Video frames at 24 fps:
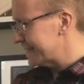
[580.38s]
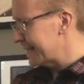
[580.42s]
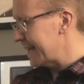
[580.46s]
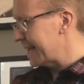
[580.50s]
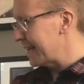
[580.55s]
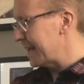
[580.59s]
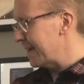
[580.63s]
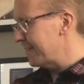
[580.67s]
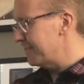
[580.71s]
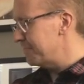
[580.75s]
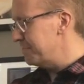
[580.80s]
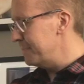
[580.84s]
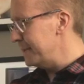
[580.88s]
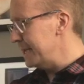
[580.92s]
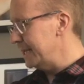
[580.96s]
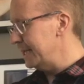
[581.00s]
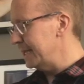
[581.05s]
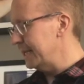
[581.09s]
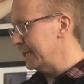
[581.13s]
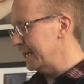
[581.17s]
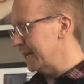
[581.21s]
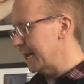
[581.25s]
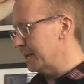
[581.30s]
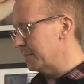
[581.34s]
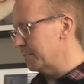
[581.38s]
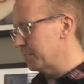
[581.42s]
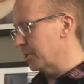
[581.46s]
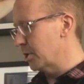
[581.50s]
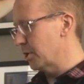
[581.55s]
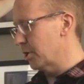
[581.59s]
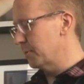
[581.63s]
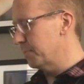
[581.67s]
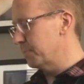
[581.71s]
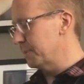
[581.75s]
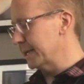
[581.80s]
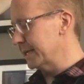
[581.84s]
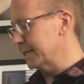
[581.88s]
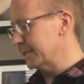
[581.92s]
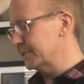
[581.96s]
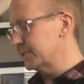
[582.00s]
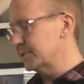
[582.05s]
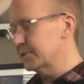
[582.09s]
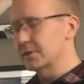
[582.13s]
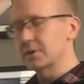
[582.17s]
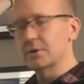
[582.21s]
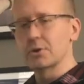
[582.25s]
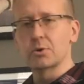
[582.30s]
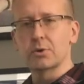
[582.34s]
that have meaning and
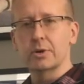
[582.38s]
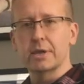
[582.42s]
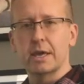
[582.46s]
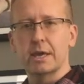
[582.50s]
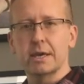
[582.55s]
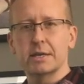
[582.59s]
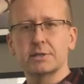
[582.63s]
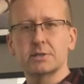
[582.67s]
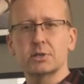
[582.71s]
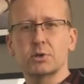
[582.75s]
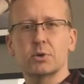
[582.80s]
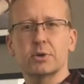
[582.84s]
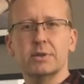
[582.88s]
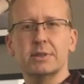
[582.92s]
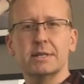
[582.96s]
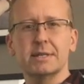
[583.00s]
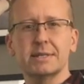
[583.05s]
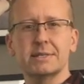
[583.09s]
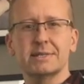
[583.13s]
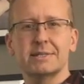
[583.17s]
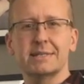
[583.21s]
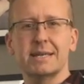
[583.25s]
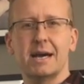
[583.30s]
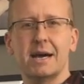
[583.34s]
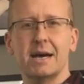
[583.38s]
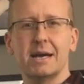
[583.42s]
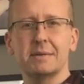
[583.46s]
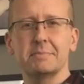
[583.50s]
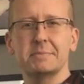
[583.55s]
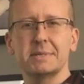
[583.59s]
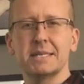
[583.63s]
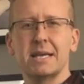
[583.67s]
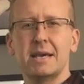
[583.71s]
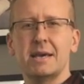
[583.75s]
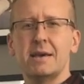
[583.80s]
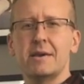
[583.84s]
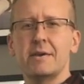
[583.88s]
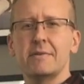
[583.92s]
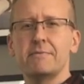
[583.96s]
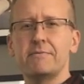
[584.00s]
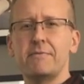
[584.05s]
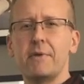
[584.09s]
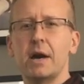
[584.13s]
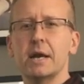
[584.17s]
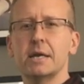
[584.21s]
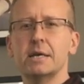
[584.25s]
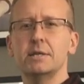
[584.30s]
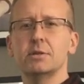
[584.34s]
purpose. Okay, so in this times,
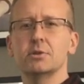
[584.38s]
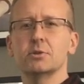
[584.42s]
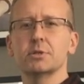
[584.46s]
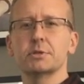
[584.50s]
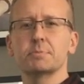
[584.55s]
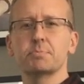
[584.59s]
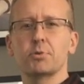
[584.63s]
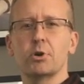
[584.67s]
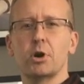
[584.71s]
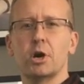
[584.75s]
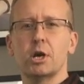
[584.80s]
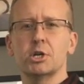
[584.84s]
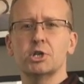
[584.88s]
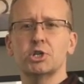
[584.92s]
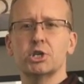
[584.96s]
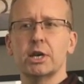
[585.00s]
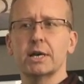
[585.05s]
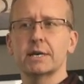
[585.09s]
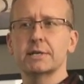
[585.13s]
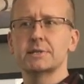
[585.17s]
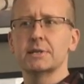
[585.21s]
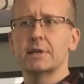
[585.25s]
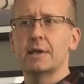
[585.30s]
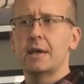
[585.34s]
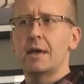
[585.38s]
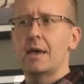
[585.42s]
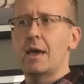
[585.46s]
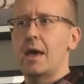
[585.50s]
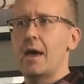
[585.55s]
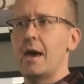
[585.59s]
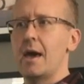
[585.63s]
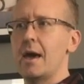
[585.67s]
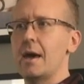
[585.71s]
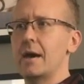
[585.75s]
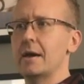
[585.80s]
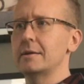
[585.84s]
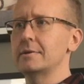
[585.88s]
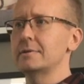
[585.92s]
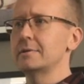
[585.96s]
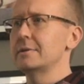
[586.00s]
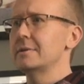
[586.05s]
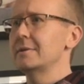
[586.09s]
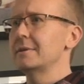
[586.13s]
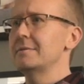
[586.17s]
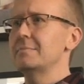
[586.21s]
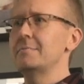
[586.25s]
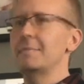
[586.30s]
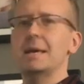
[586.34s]
finding those projects and
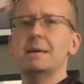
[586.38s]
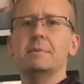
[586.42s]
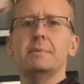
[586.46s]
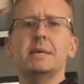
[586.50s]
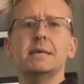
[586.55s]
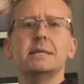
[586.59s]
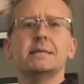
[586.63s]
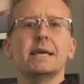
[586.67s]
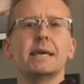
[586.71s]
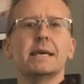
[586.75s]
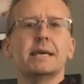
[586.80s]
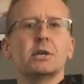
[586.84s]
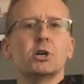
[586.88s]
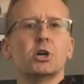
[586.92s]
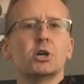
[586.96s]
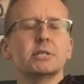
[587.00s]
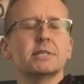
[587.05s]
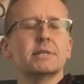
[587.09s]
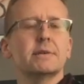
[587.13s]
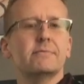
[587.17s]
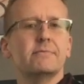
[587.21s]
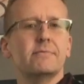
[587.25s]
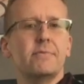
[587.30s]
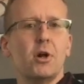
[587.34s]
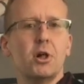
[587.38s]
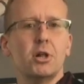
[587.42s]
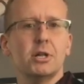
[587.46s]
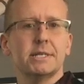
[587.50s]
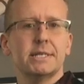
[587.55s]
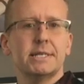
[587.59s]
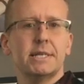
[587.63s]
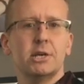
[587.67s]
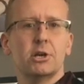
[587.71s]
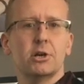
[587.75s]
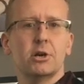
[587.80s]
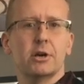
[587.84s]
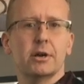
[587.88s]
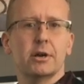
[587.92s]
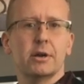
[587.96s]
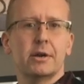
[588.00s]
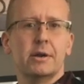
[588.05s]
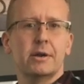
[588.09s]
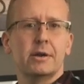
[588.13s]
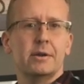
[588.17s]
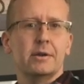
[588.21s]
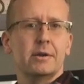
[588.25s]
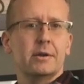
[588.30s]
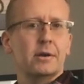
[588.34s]
maybe taking on some
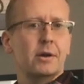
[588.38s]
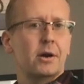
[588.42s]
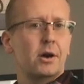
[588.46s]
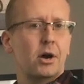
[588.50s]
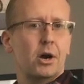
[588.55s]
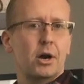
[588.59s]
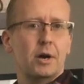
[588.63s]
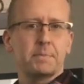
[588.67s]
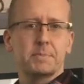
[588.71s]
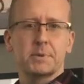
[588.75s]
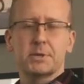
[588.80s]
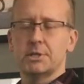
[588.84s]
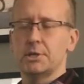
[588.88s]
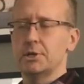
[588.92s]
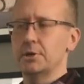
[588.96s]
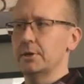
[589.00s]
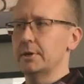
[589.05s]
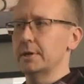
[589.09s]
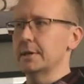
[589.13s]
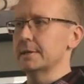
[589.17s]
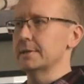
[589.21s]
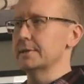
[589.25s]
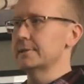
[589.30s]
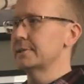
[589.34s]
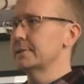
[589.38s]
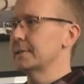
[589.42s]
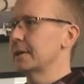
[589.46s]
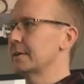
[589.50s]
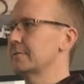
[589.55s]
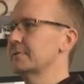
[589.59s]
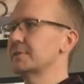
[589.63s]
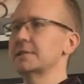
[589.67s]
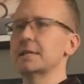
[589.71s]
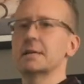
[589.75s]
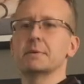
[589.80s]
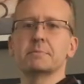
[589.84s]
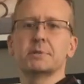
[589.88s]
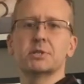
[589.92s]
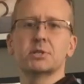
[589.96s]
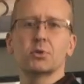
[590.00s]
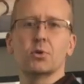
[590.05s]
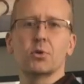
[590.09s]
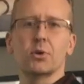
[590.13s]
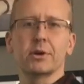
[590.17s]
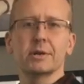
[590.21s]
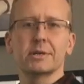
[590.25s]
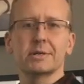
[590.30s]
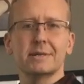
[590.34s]
volunteer opportunities of some
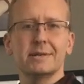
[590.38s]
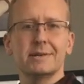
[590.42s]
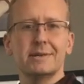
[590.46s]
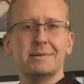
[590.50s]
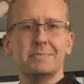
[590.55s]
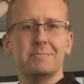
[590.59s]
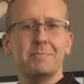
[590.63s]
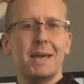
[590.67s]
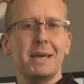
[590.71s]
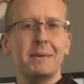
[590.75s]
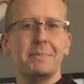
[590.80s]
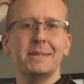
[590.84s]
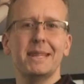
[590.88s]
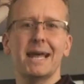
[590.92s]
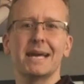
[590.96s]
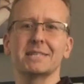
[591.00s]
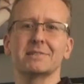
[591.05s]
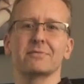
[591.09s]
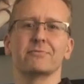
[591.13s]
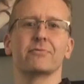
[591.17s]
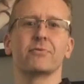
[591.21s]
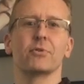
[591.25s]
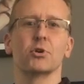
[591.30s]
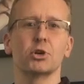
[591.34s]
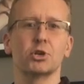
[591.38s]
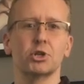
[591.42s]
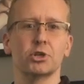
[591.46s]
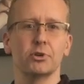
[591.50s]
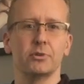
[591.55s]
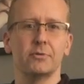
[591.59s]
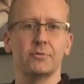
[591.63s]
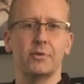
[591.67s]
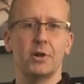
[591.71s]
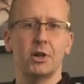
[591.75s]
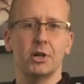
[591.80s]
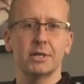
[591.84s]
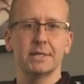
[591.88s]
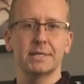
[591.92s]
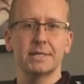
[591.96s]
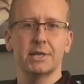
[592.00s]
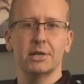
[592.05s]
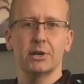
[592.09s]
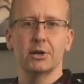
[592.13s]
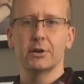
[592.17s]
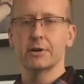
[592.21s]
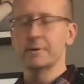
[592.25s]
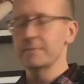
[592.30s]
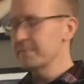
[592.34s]
sort. Maybe that's virtual
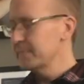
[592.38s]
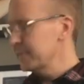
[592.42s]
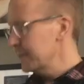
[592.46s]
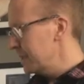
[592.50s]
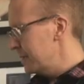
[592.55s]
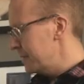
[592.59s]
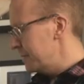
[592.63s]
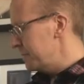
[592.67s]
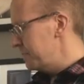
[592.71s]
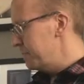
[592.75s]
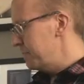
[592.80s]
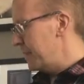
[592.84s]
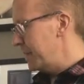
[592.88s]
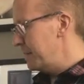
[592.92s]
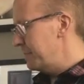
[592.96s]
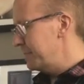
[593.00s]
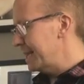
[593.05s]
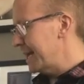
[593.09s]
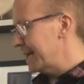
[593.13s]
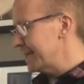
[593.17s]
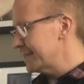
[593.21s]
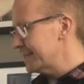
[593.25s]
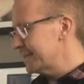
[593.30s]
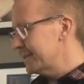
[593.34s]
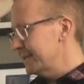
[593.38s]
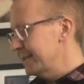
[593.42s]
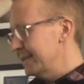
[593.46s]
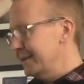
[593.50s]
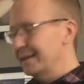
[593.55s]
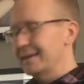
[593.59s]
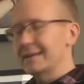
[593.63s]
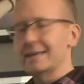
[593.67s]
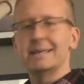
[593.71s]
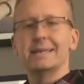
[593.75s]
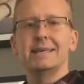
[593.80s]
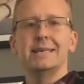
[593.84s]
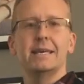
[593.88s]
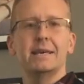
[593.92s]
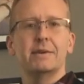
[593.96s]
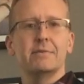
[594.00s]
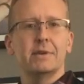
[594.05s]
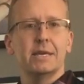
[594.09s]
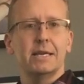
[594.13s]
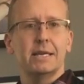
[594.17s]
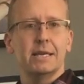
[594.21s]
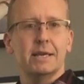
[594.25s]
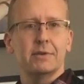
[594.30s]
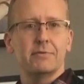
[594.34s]
volunteer, maybe that's
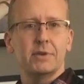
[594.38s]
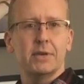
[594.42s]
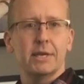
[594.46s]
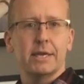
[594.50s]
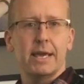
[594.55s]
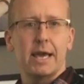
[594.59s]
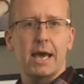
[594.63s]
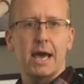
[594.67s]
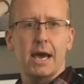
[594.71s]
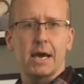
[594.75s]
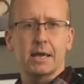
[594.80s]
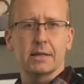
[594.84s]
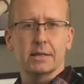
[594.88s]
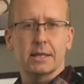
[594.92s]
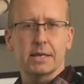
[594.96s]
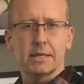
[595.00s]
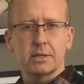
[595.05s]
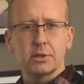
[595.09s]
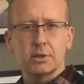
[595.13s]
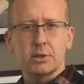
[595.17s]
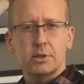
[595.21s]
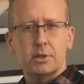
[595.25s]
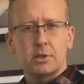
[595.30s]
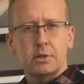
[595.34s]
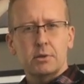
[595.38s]
giving if you can, like